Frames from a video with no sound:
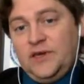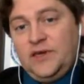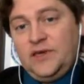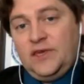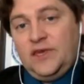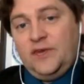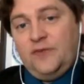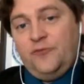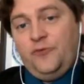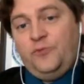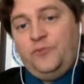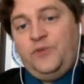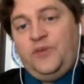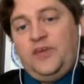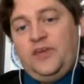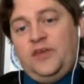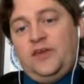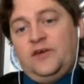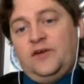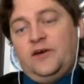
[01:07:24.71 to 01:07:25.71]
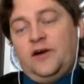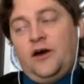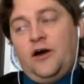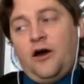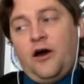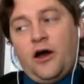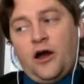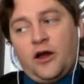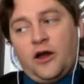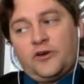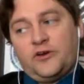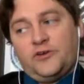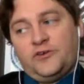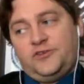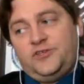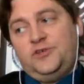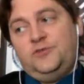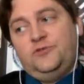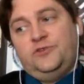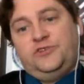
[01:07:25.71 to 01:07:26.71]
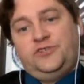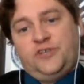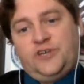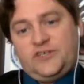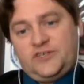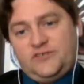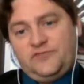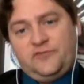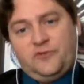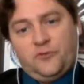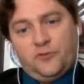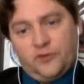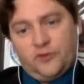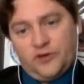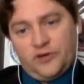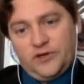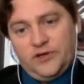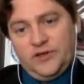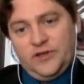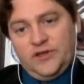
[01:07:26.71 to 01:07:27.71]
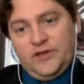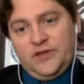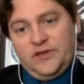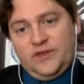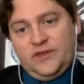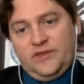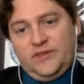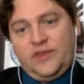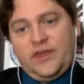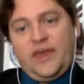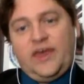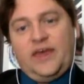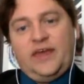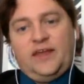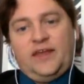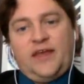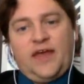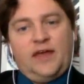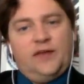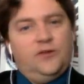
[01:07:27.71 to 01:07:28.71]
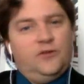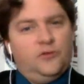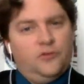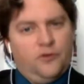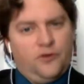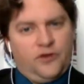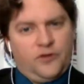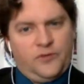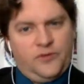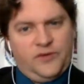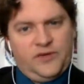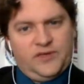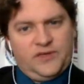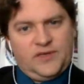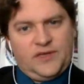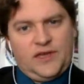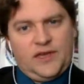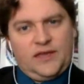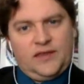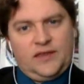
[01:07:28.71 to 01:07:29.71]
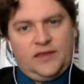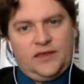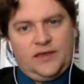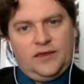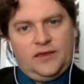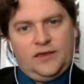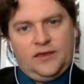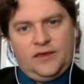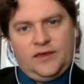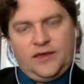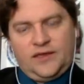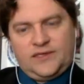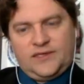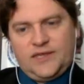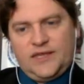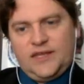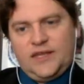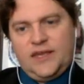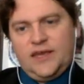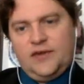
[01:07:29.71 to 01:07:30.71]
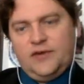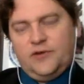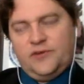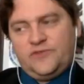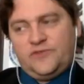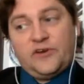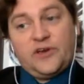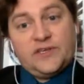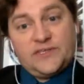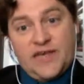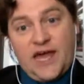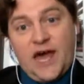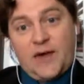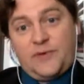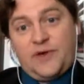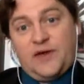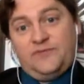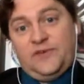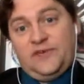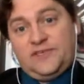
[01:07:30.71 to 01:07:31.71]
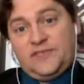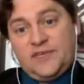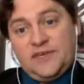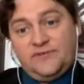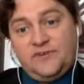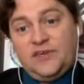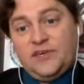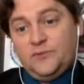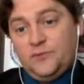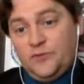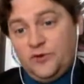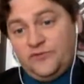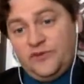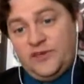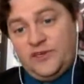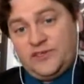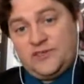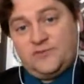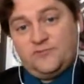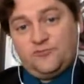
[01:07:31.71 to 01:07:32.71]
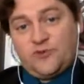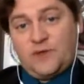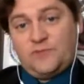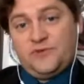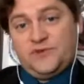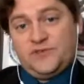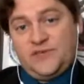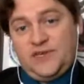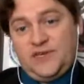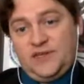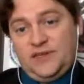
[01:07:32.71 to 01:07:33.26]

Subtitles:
it would be harder to adjust for than at New York, because at San Diego it's very top-heavy. TV and movies represent